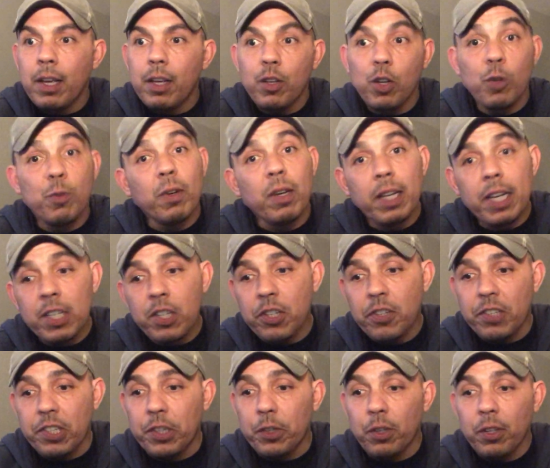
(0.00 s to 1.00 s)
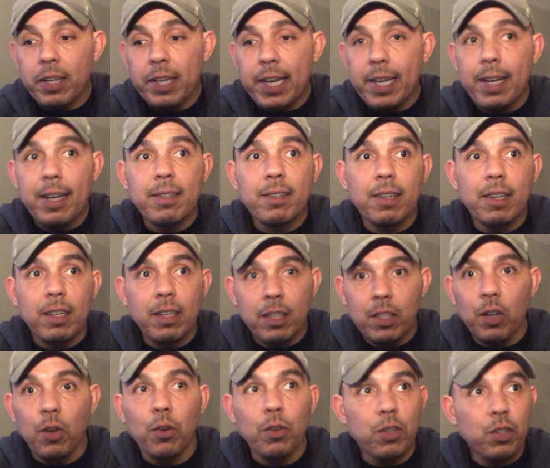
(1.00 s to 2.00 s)
you're religious and you look at it as
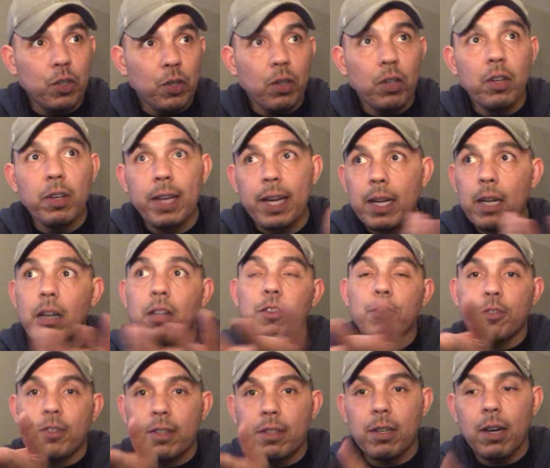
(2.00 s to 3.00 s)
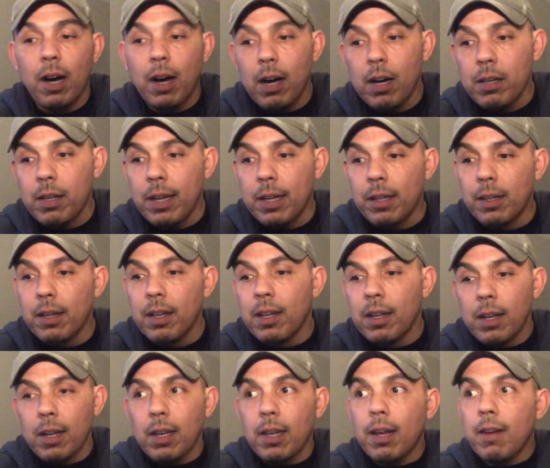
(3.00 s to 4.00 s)
look at others as God and
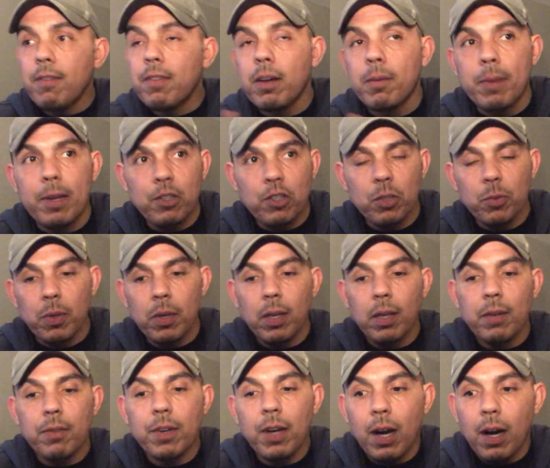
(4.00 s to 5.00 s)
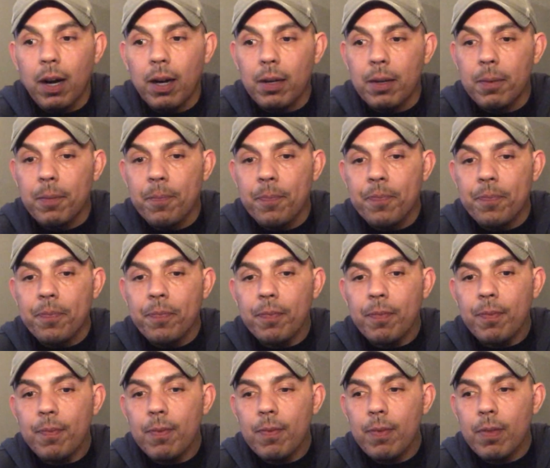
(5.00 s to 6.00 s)
love them as you would love God.
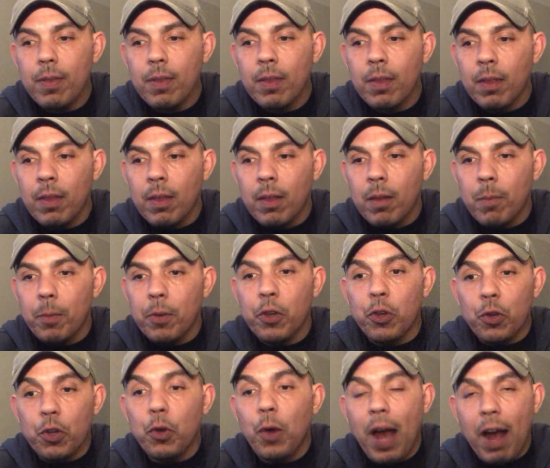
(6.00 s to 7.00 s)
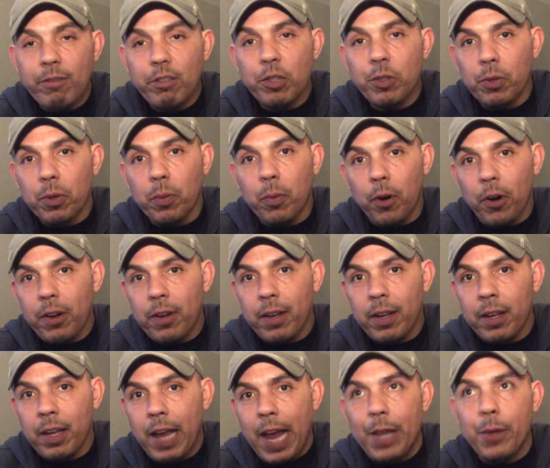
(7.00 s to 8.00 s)
But you have to do the work,
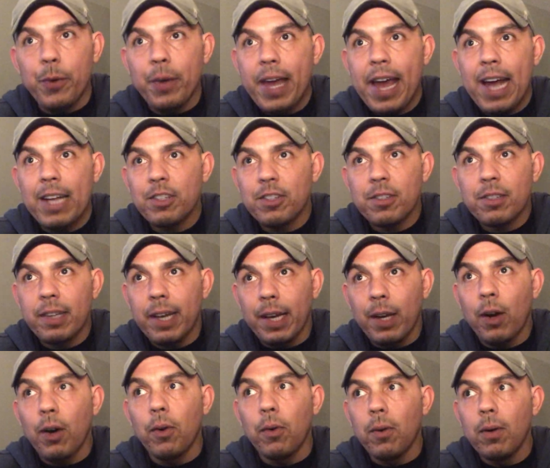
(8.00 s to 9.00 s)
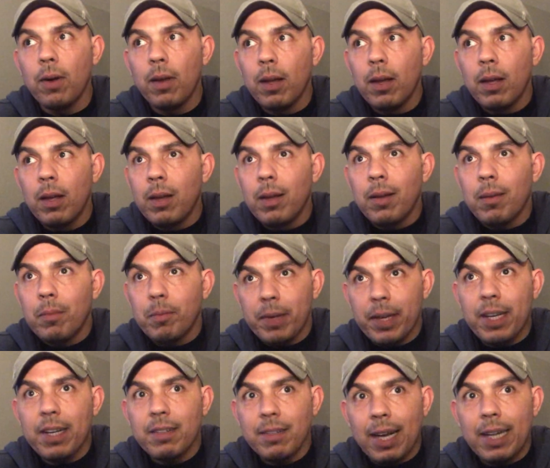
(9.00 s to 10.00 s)
and you can't just say, oh,
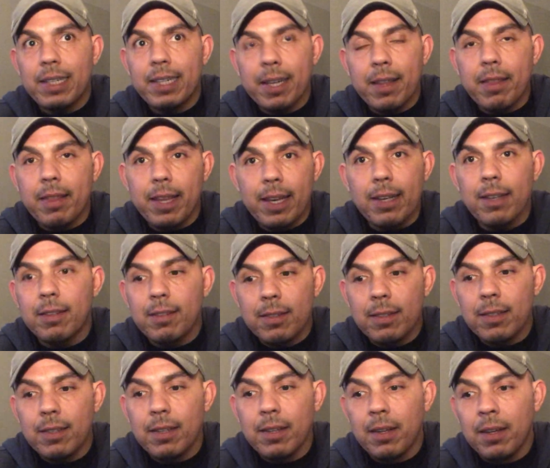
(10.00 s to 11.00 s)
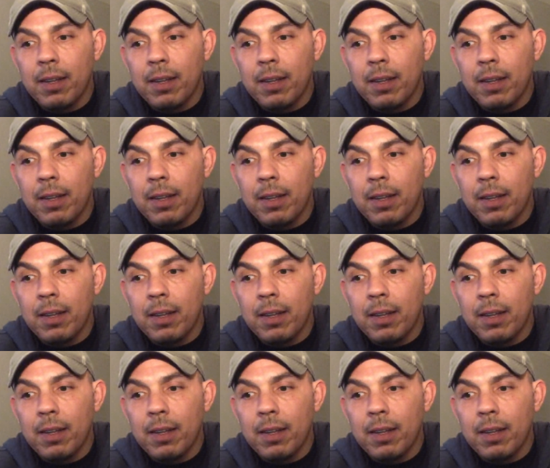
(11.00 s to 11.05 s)
because I did this,